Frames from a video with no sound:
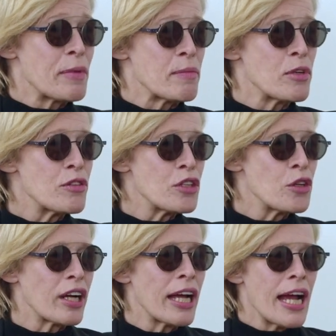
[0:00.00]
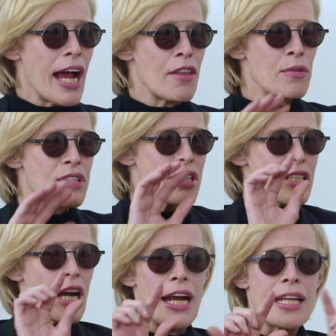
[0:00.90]
but I moved to New York, and there was this
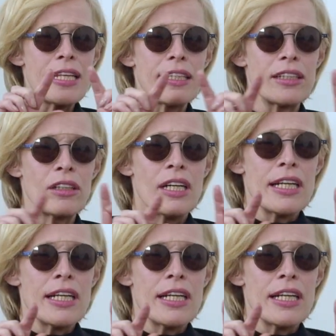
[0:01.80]
tiny little,